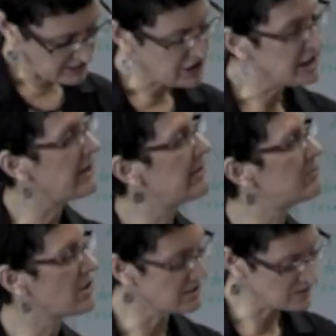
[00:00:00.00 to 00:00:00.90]
Generic
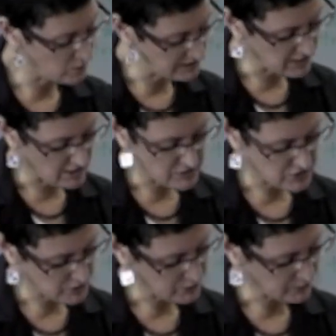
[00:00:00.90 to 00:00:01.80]
models will not
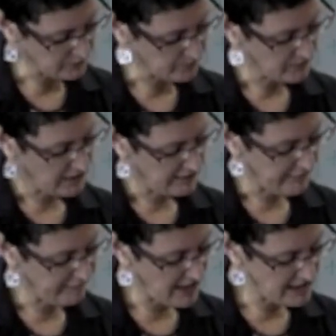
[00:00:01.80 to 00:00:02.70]
do. They
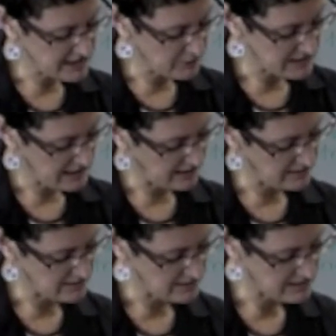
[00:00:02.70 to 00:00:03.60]
fail to
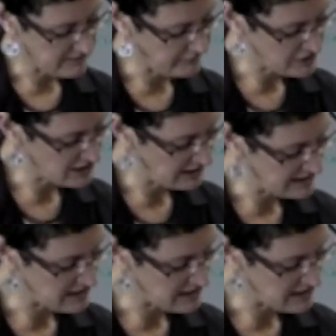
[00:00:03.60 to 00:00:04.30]
attend sufficiently